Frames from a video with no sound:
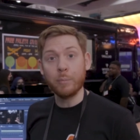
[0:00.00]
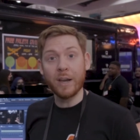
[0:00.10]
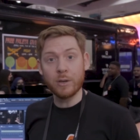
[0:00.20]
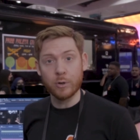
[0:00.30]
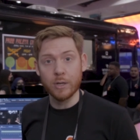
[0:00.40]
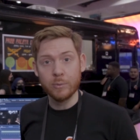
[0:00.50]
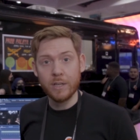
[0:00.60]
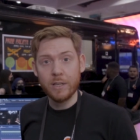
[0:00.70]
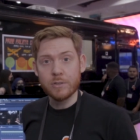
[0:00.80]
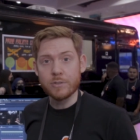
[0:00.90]
Micro.
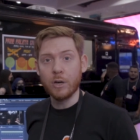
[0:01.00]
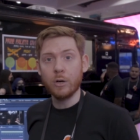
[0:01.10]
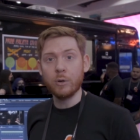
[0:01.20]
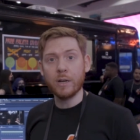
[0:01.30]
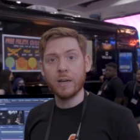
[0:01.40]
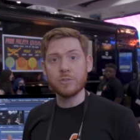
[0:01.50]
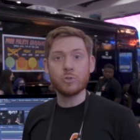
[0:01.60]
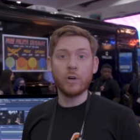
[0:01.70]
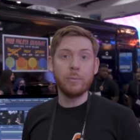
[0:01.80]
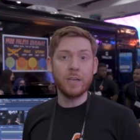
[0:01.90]
So uh,
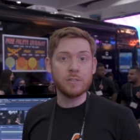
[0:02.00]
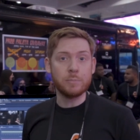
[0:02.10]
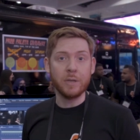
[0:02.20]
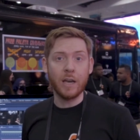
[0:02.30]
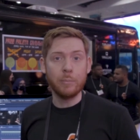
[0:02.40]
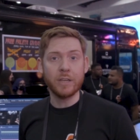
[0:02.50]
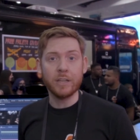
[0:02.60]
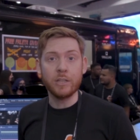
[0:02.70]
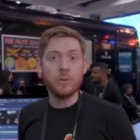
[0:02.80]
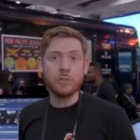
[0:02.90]
streaming is
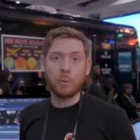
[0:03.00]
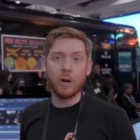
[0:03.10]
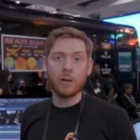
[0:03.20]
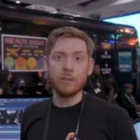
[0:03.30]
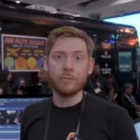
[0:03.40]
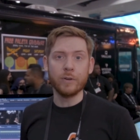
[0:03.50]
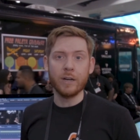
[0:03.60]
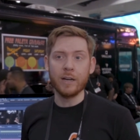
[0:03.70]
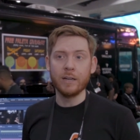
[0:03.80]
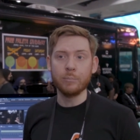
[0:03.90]
becoming a huge part of
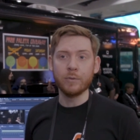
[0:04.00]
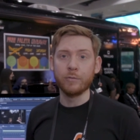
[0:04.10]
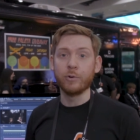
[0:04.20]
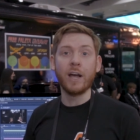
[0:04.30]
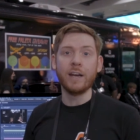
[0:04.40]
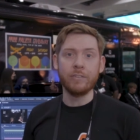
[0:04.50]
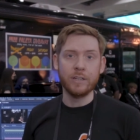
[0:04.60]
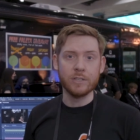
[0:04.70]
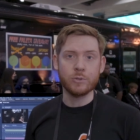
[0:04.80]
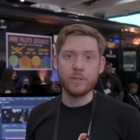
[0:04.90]
um, a variety of
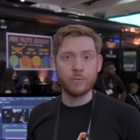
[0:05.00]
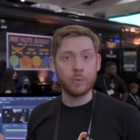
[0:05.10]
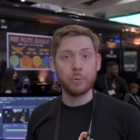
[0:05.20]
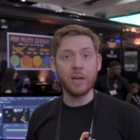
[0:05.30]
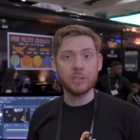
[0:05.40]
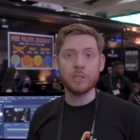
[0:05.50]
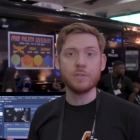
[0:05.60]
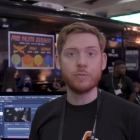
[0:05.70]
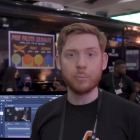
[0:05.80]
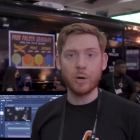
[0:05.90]
industries, for
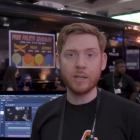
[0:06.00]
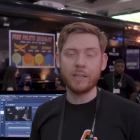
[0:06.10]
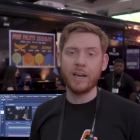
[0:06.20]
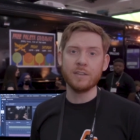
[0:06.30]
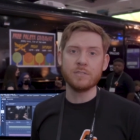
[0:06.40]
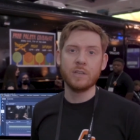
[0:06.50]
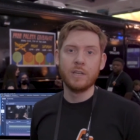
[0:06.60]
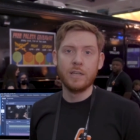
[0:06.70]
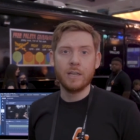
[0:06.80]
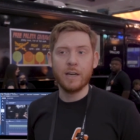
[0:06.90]
productions, for broadcast,
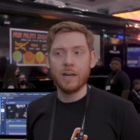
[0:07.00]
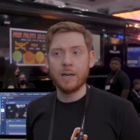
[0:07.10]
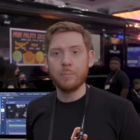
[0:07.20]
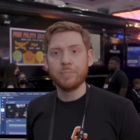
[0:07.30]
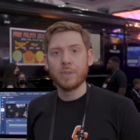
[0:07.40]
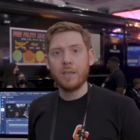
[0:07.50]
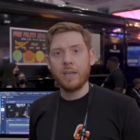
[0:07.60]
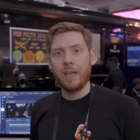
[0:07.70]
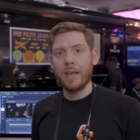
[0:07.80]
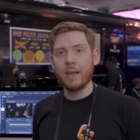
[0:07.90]
um,
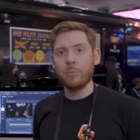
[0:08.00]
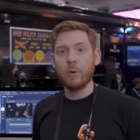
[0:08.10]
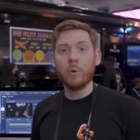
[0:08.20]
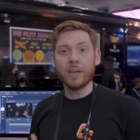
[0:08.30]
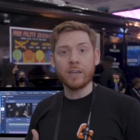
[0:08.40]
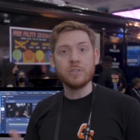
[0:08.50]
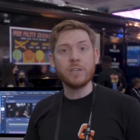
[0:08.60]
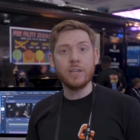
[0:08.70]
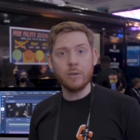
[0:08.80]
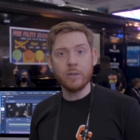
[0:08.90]
and we want to
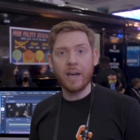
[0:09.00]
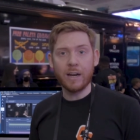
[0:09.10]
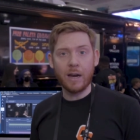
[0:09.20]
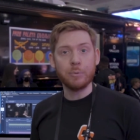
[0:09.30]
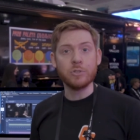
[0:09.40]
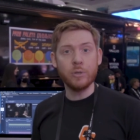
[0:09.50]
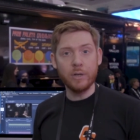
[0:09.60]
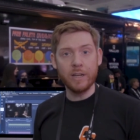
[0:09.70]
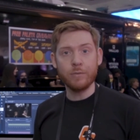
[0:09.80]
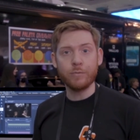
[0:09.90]
continue that
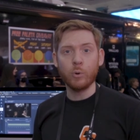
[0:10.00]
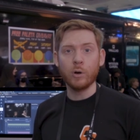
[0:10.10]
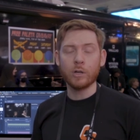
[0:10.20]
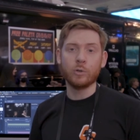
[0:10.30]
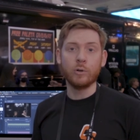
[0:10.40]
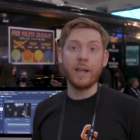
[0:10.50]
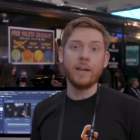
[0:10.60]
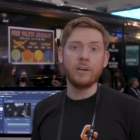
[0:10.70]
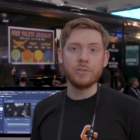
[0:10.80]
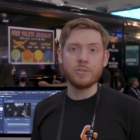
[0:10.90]
opportunity for
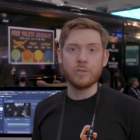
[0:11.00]
creators